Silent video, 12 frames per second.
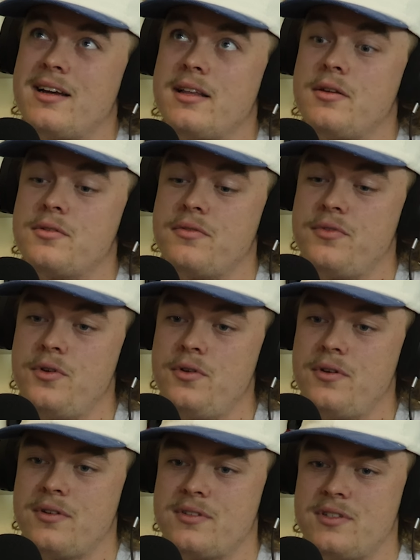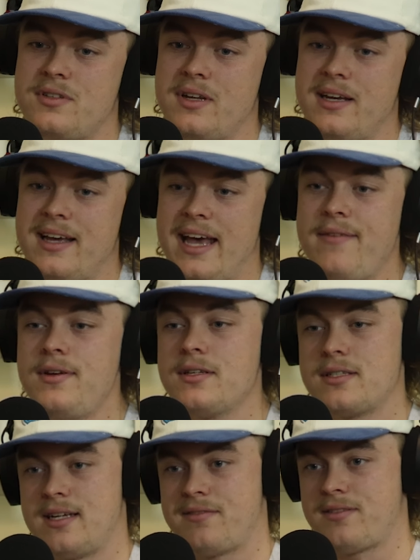was a few, even
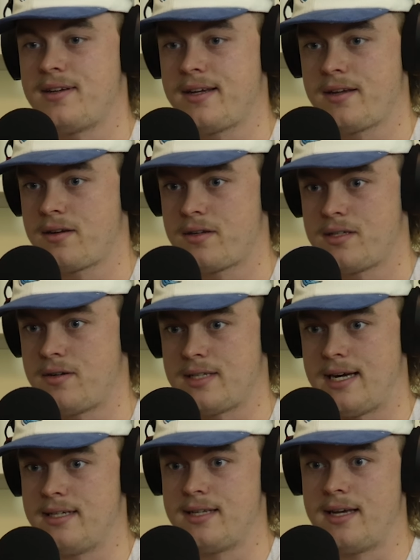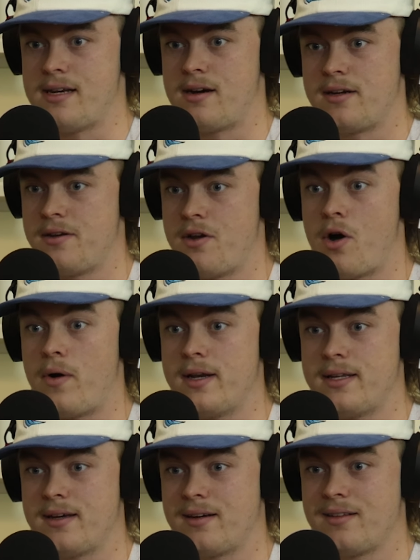just stuff like, because I was 18, I had no
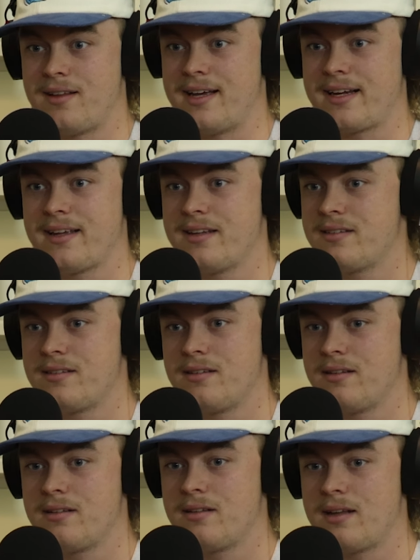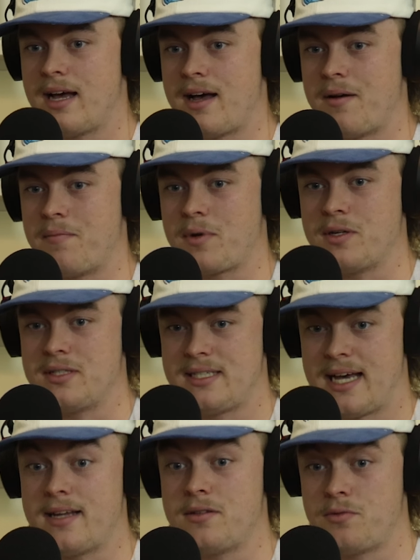idea. Like, because
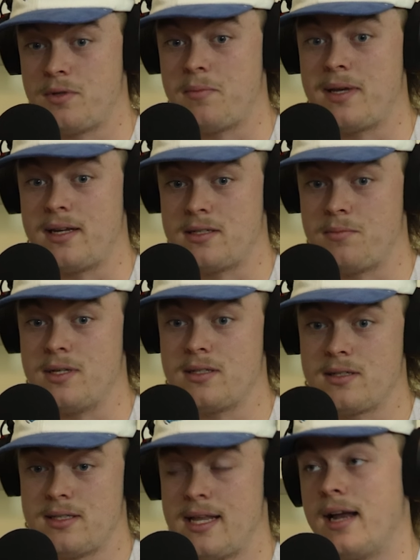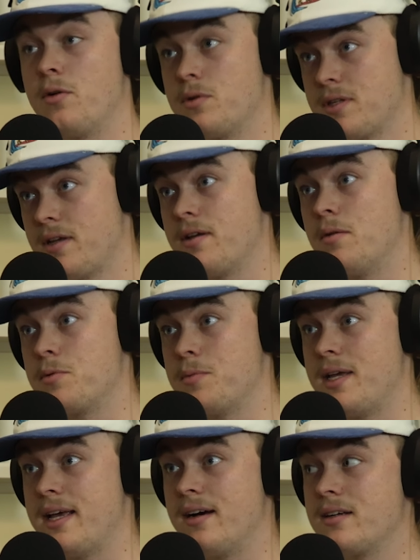Dad's really big into business, and that also helped
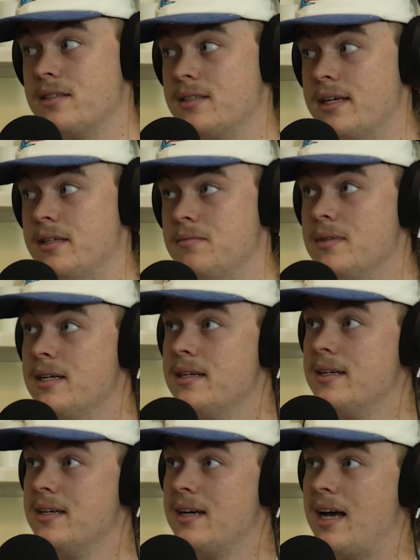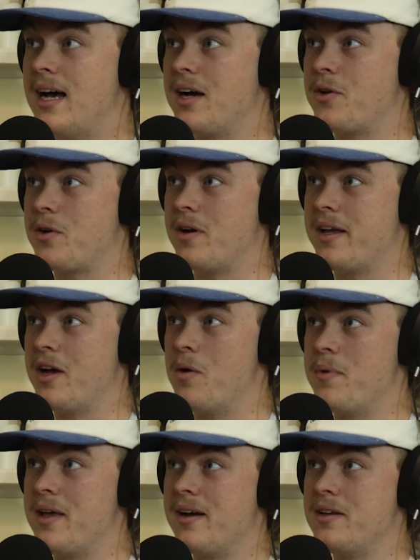me out because he could kind of
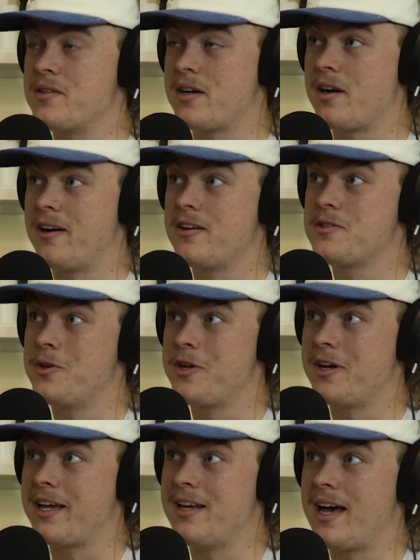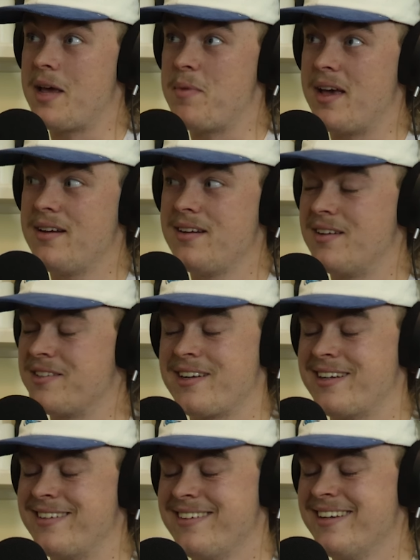help me out. He was like, all right, so you're going to get an ABN? I was
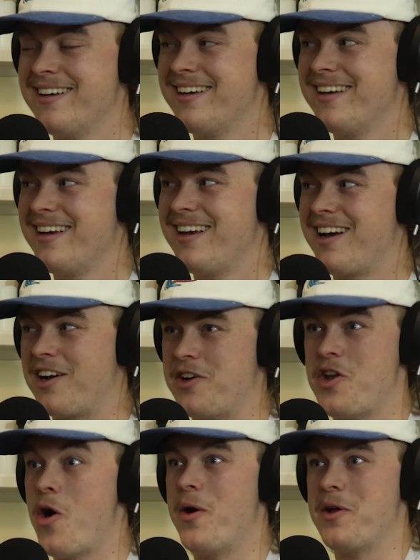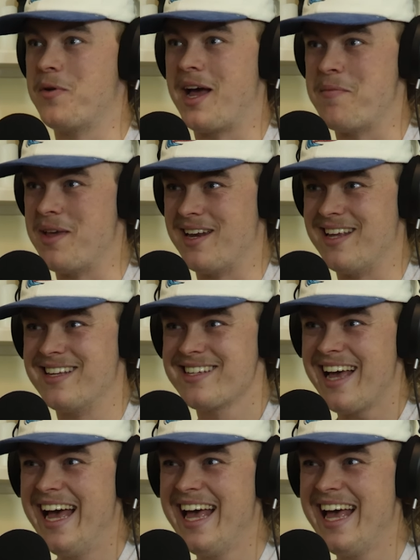like, I've got no idea what an ABN is.